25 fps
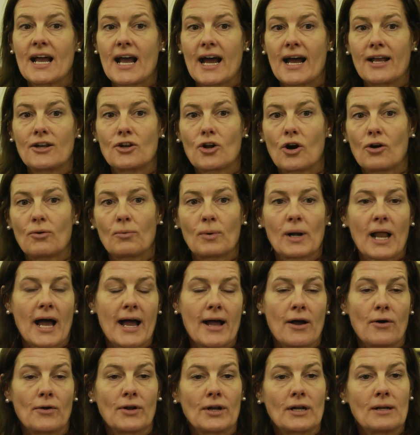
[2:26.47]
and not
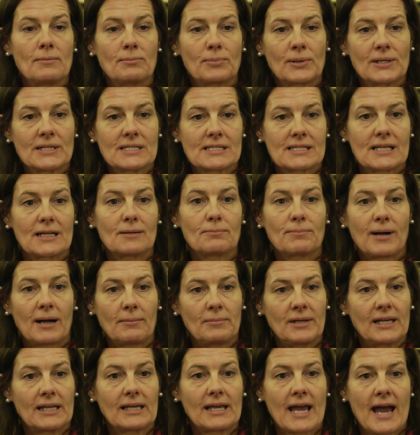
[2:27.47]
rely on an implicit
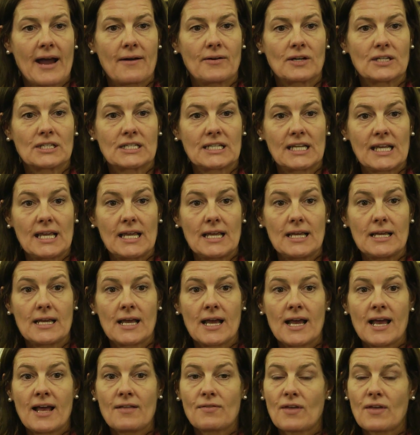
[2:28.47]
public guarantee,